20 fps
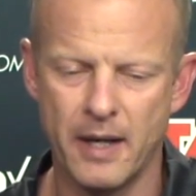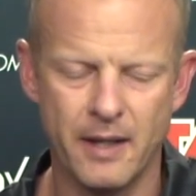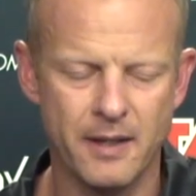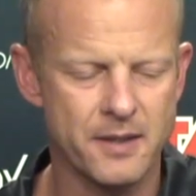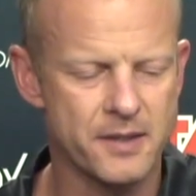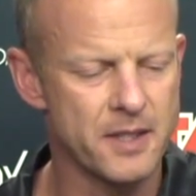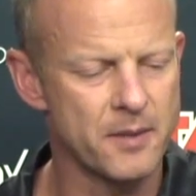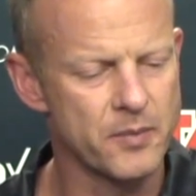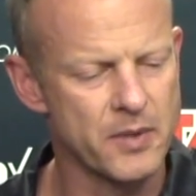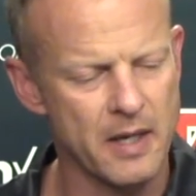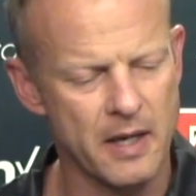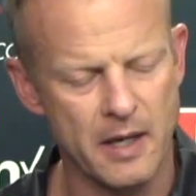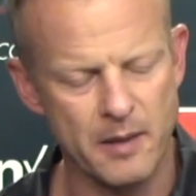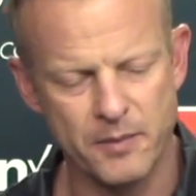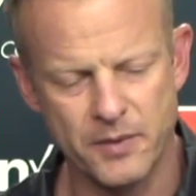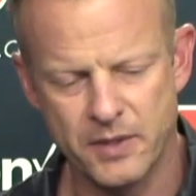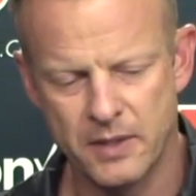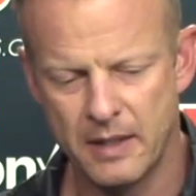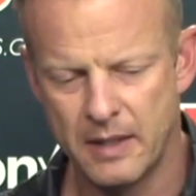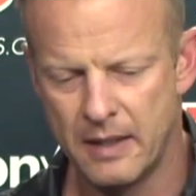And
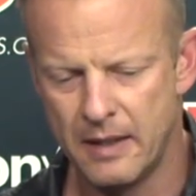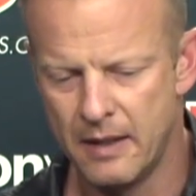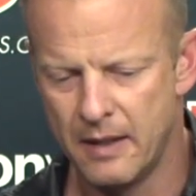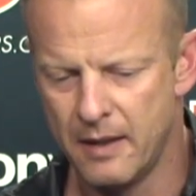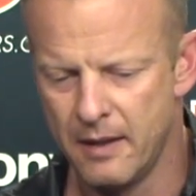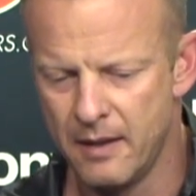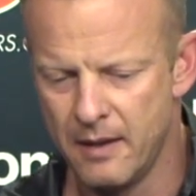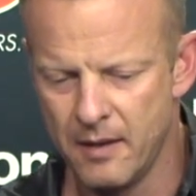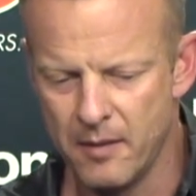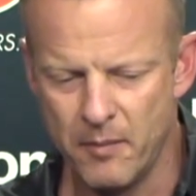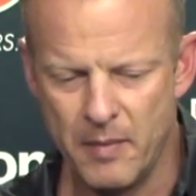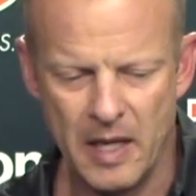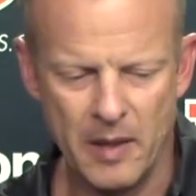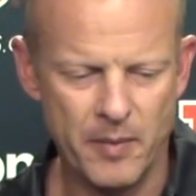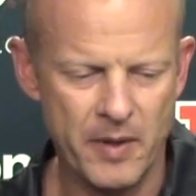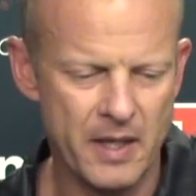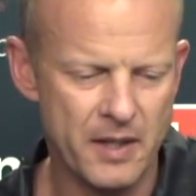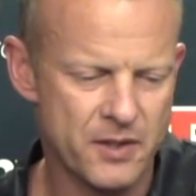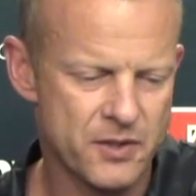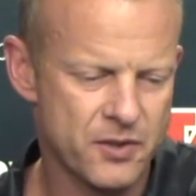sometimes
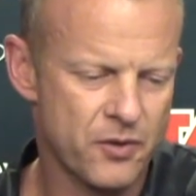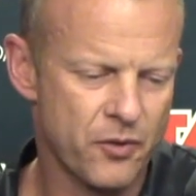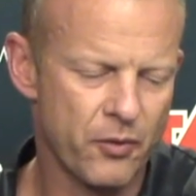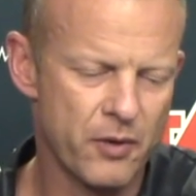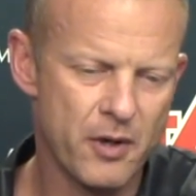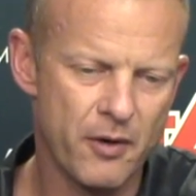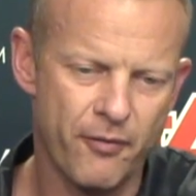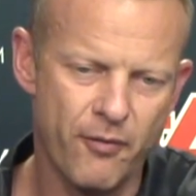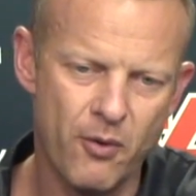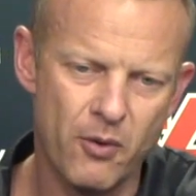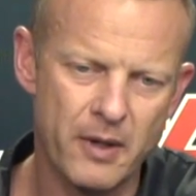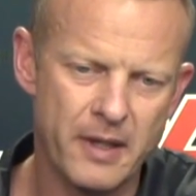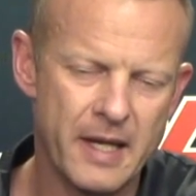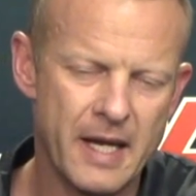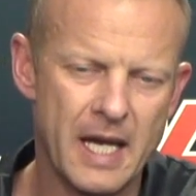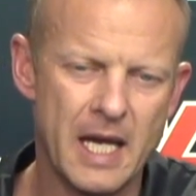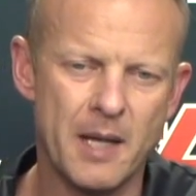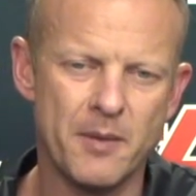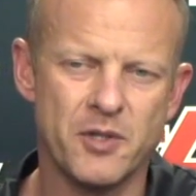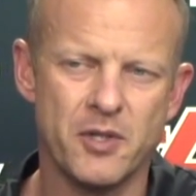maybe it's three or four
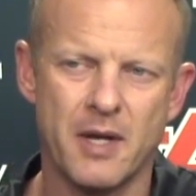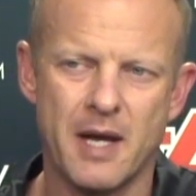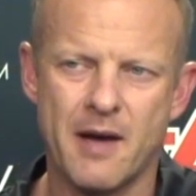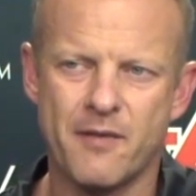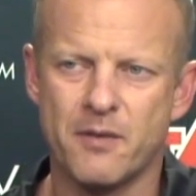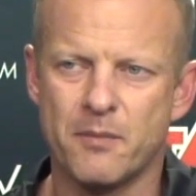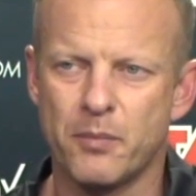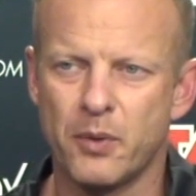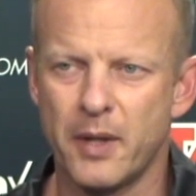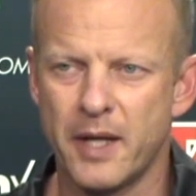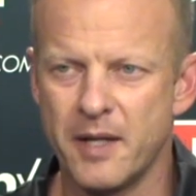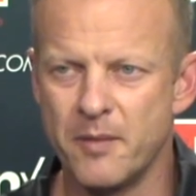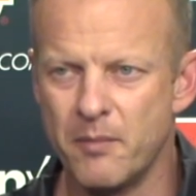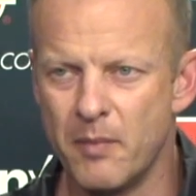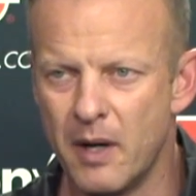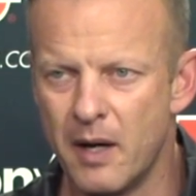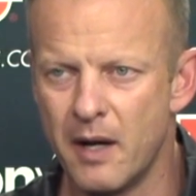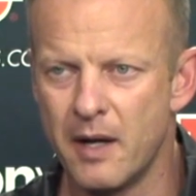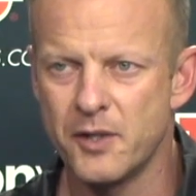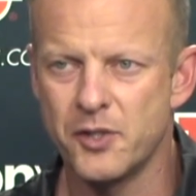games, you haven't played
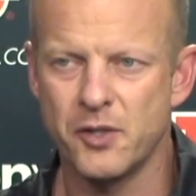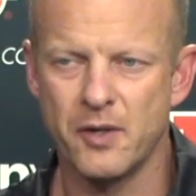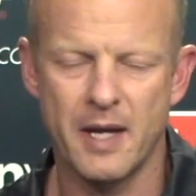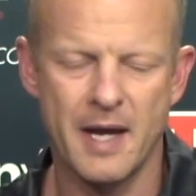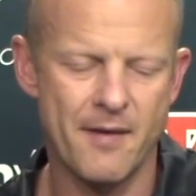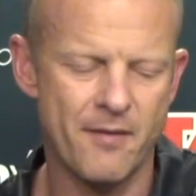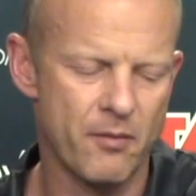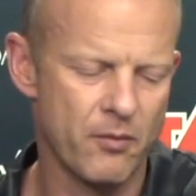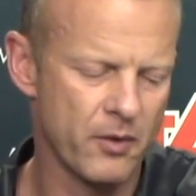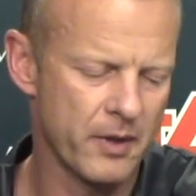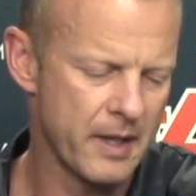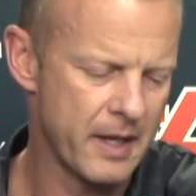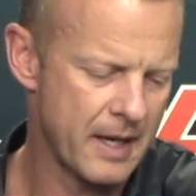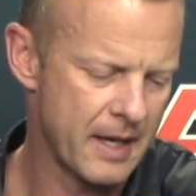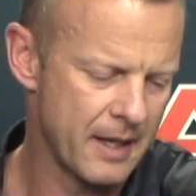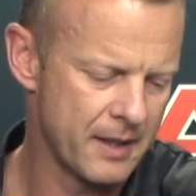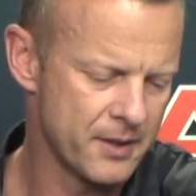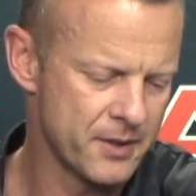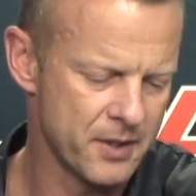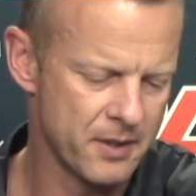much, you haven't really
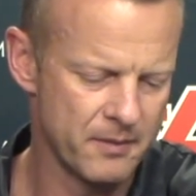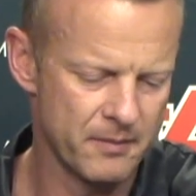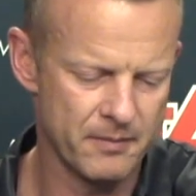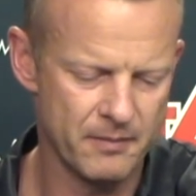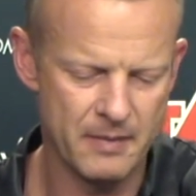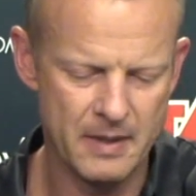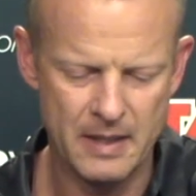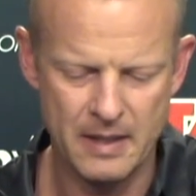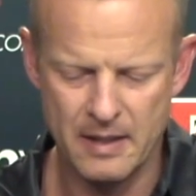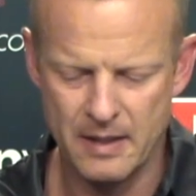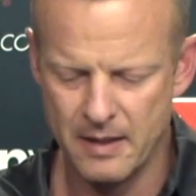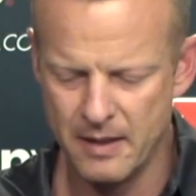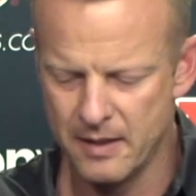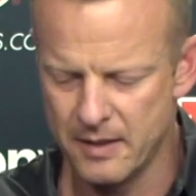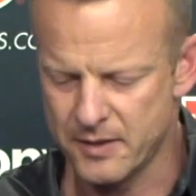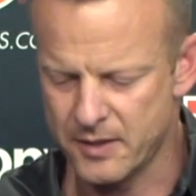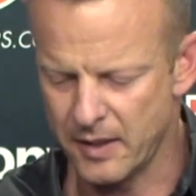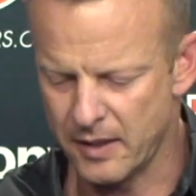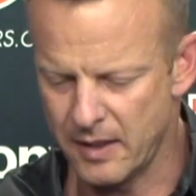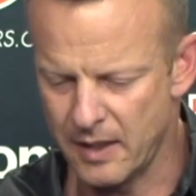had some
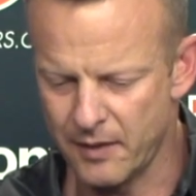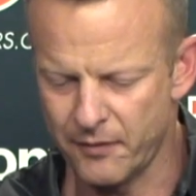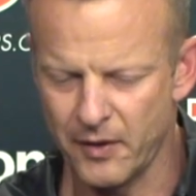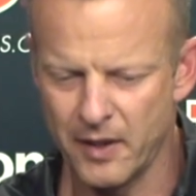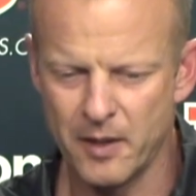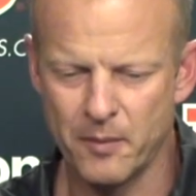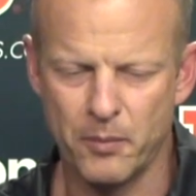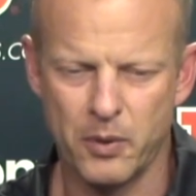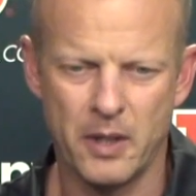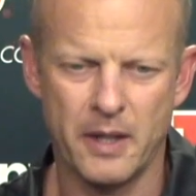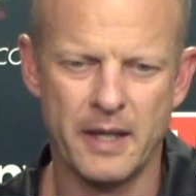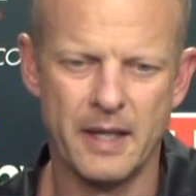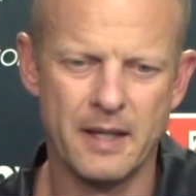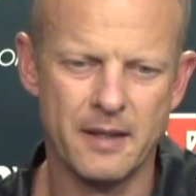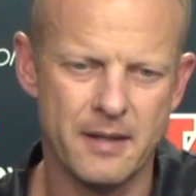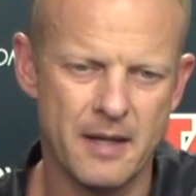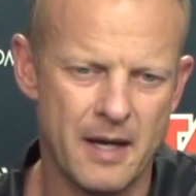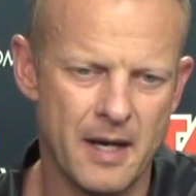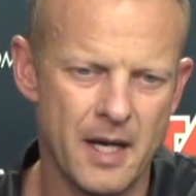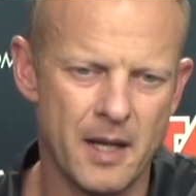significant playing
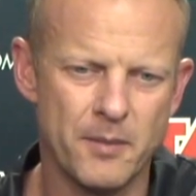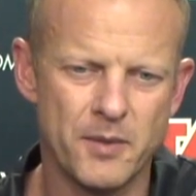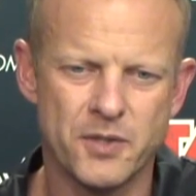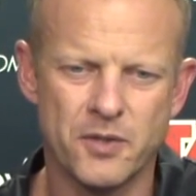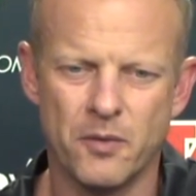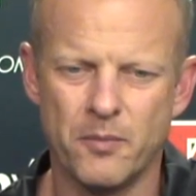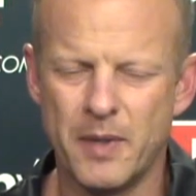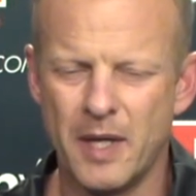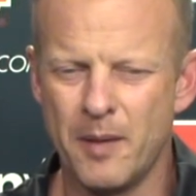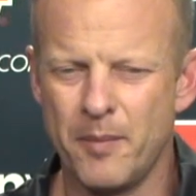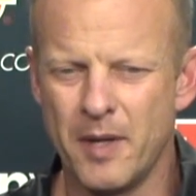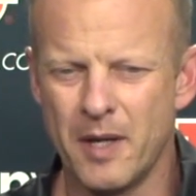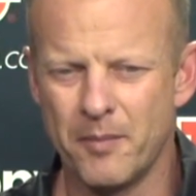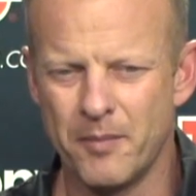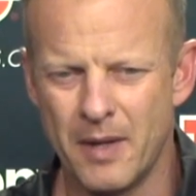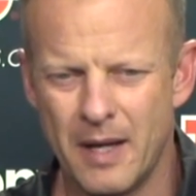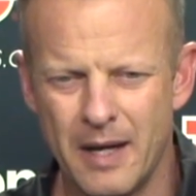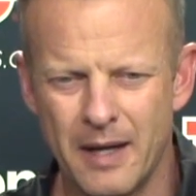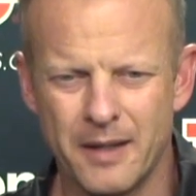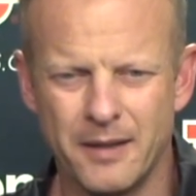time, so maybe I'm
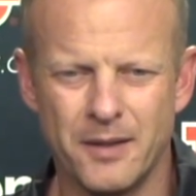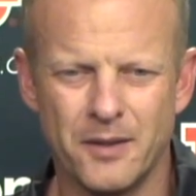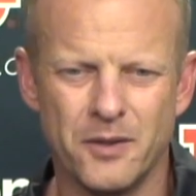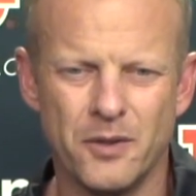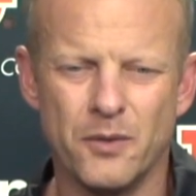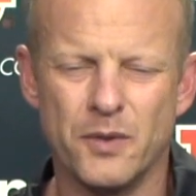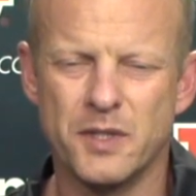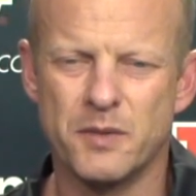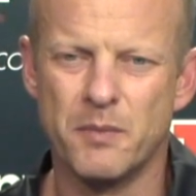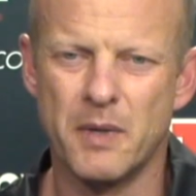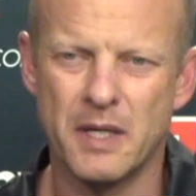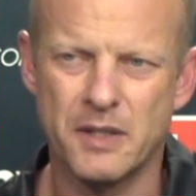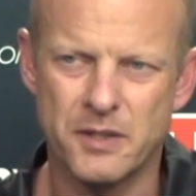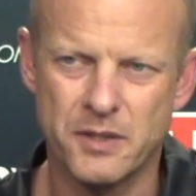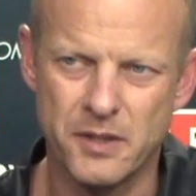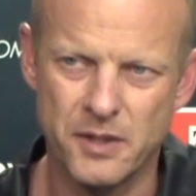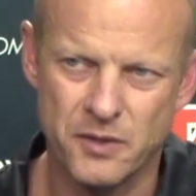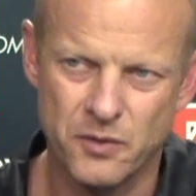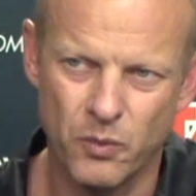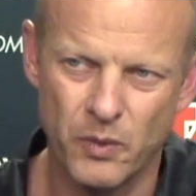not going to do as much
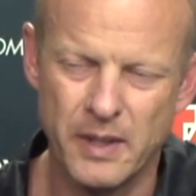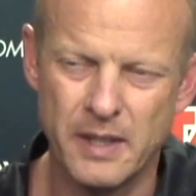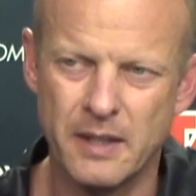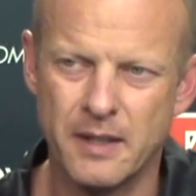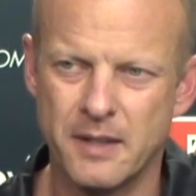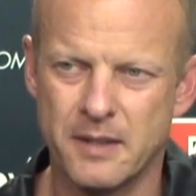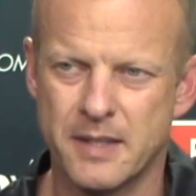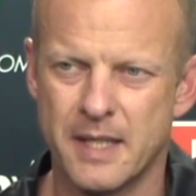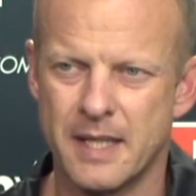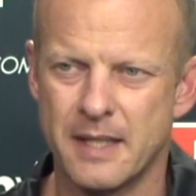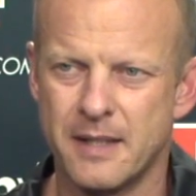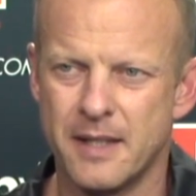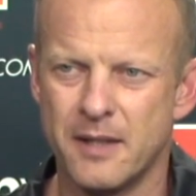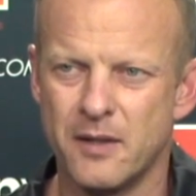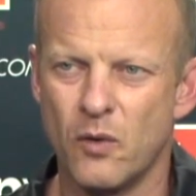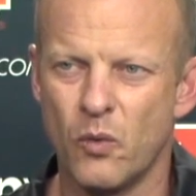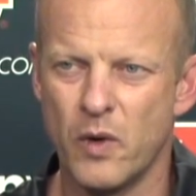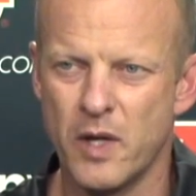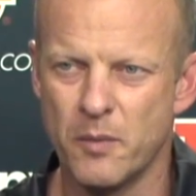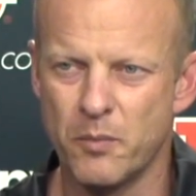this week as I did
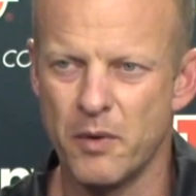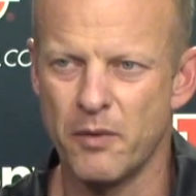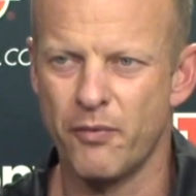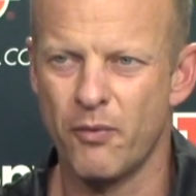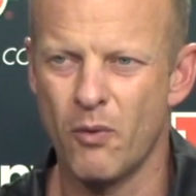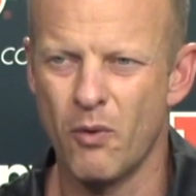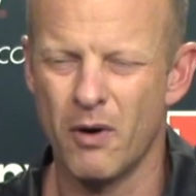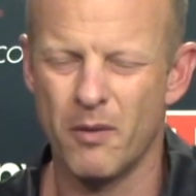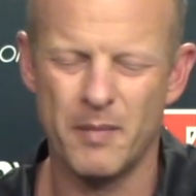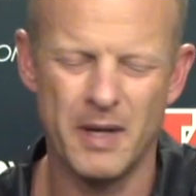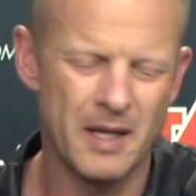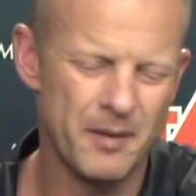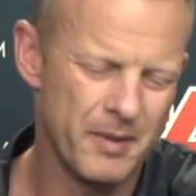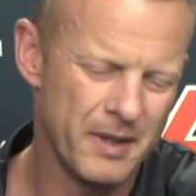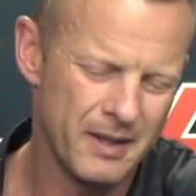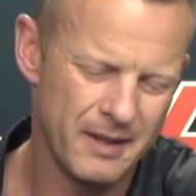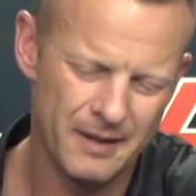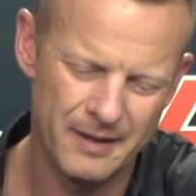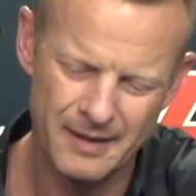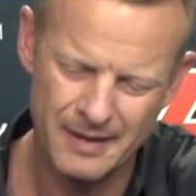the week before.
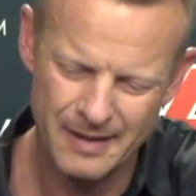Maybe